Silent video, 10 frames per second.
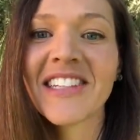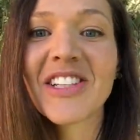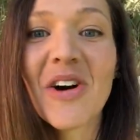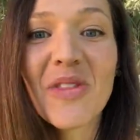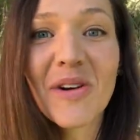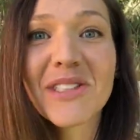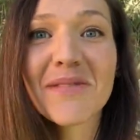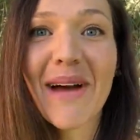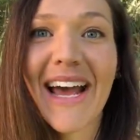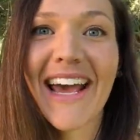So those
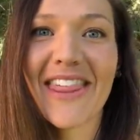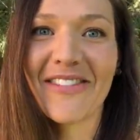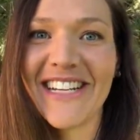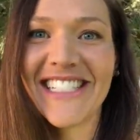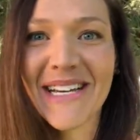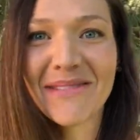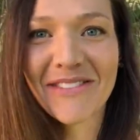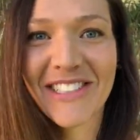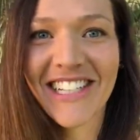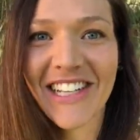are my three tips
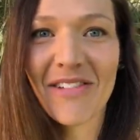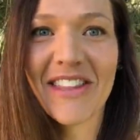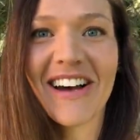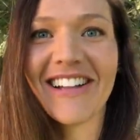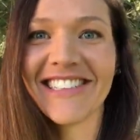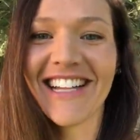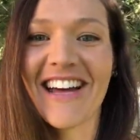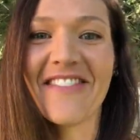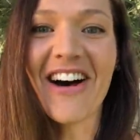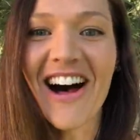for dealing with the
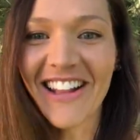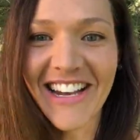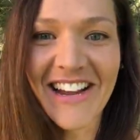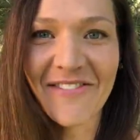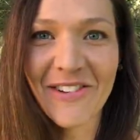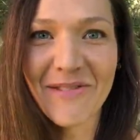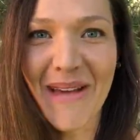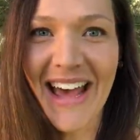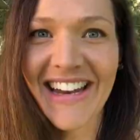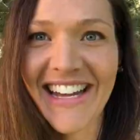onslaught of holiday food
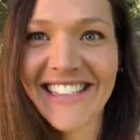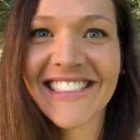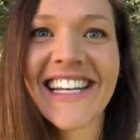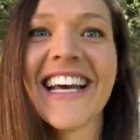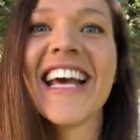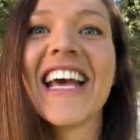madness.